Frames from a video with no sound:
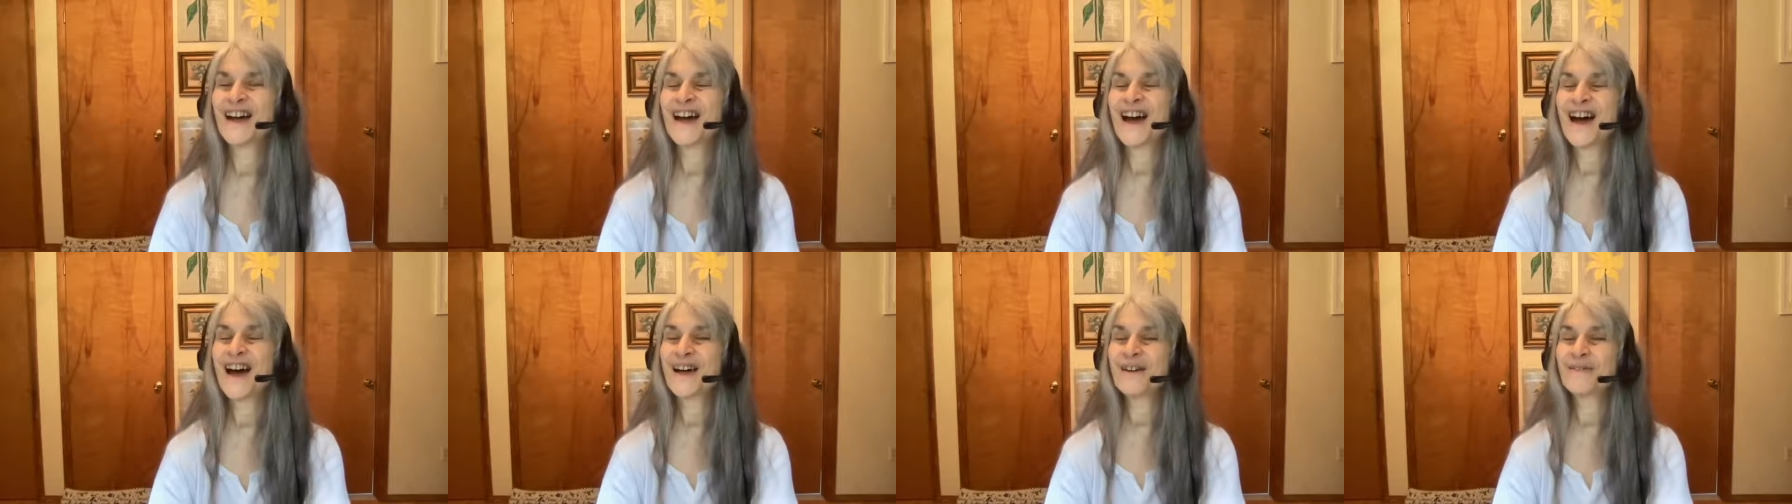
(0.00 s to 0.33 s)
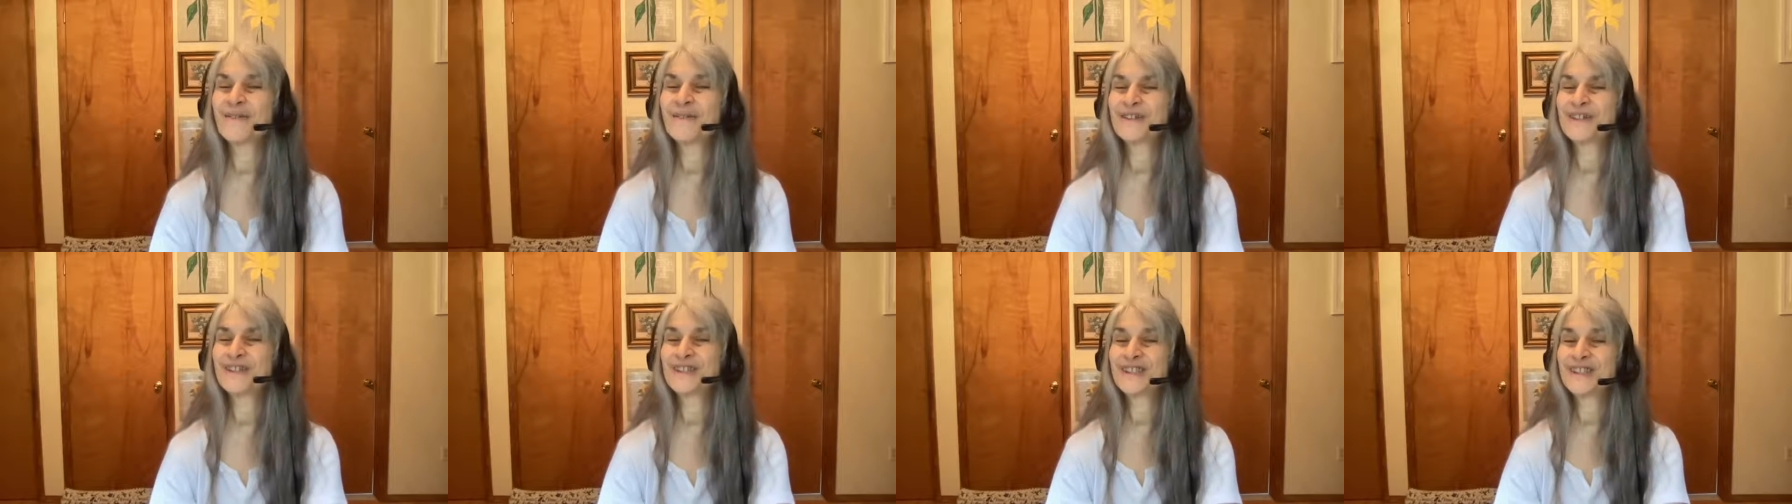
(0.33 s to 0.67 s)
I
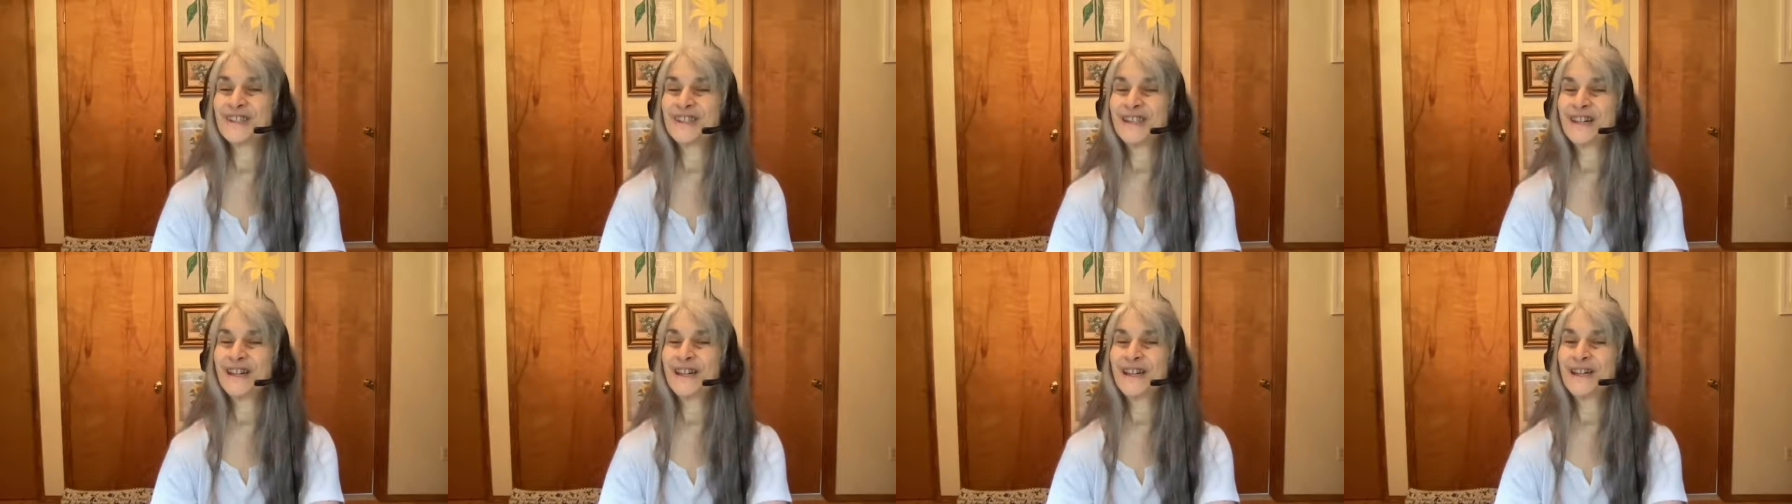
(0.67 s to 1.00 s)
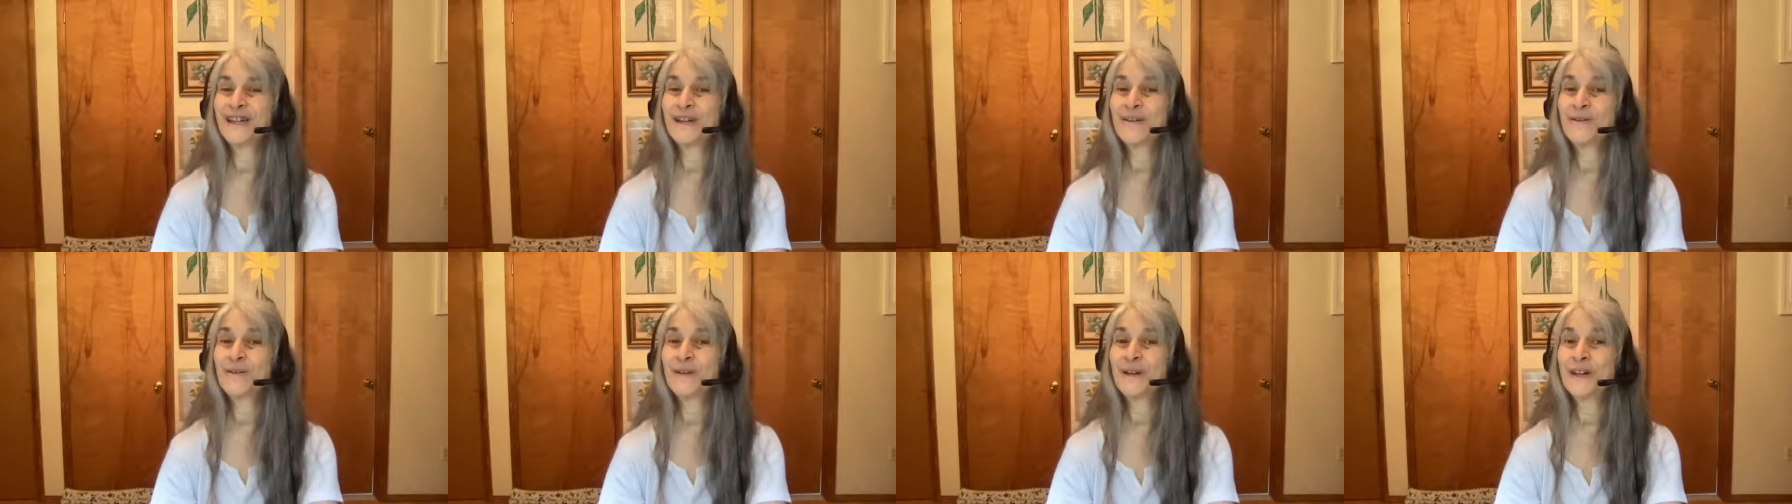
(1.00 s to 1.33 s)
will see
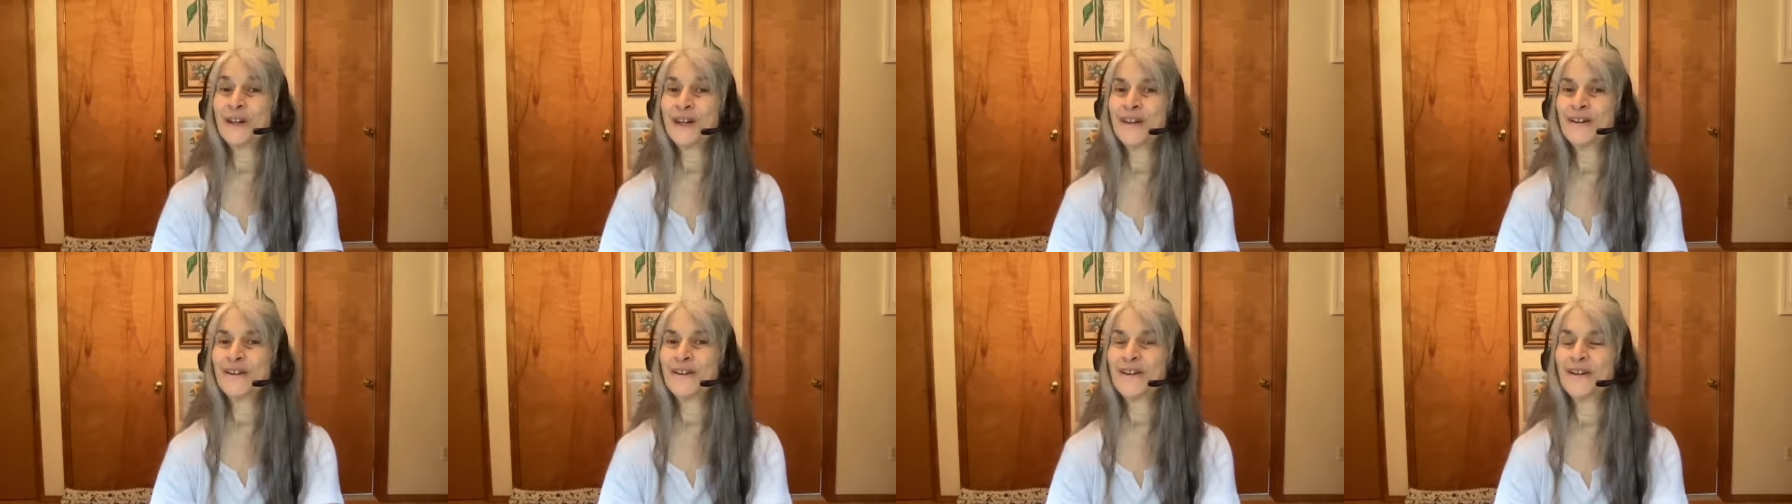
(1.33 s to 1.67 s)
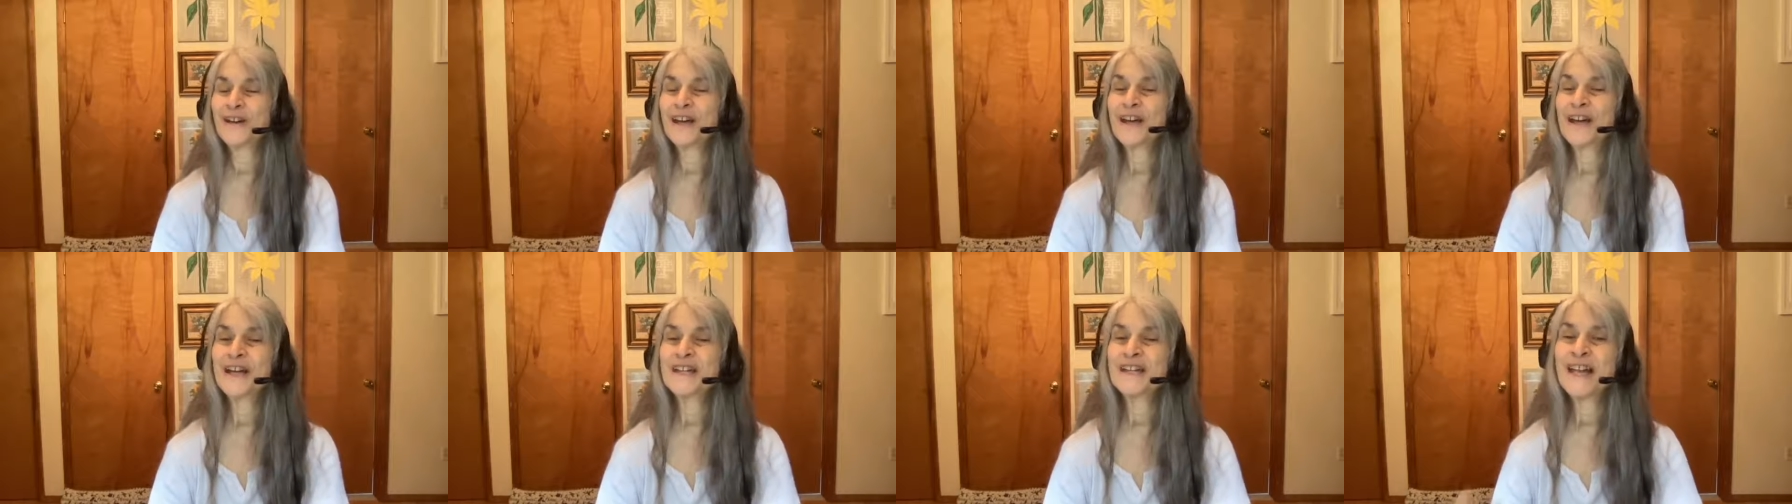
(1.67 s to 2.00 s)
you here
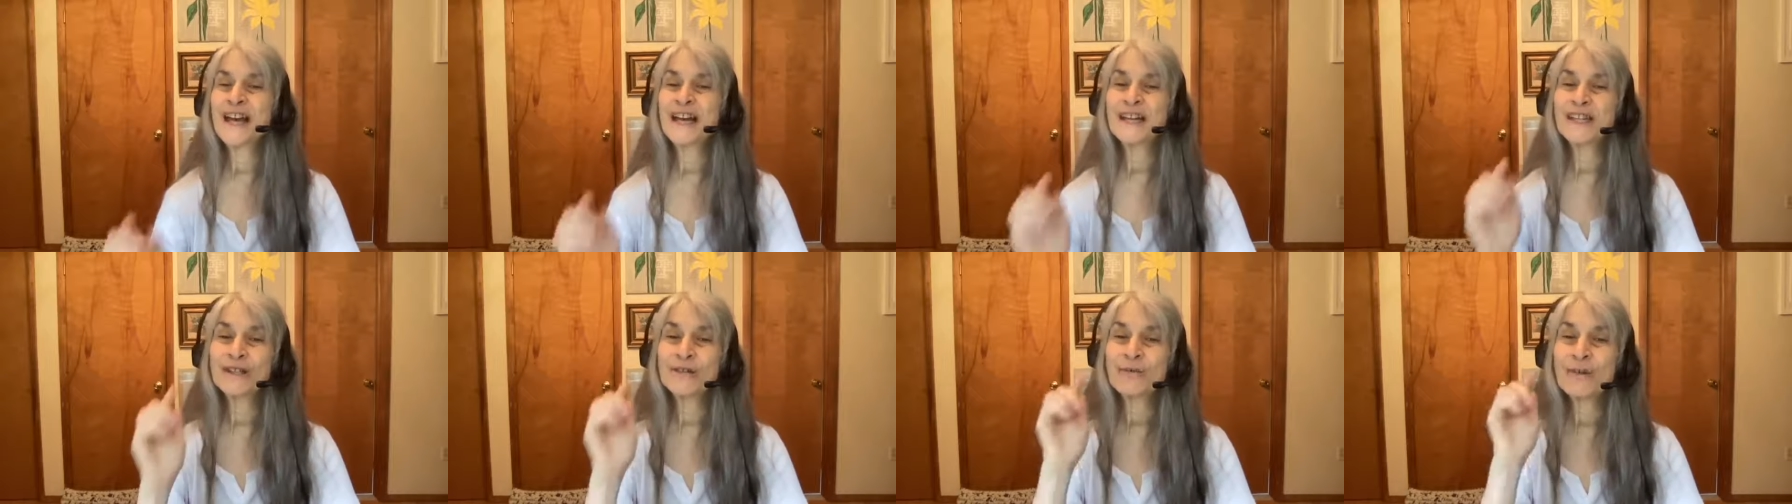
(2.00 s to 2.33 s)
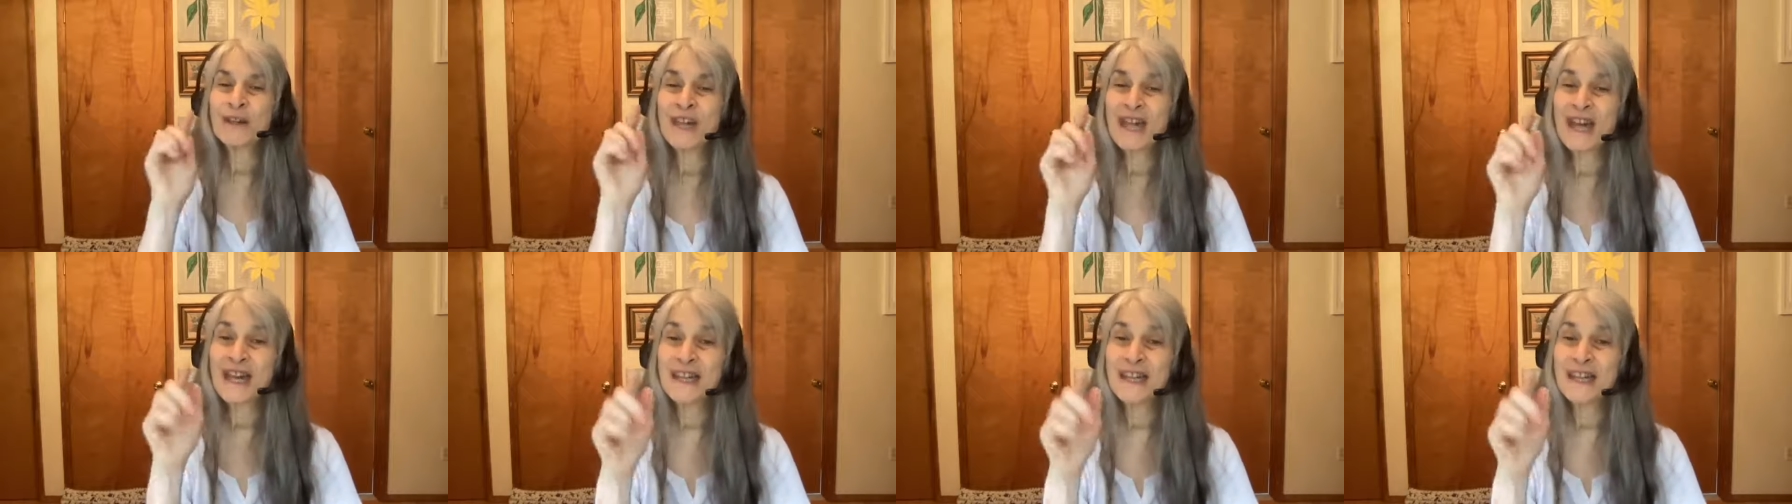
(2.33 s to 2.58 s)
next week.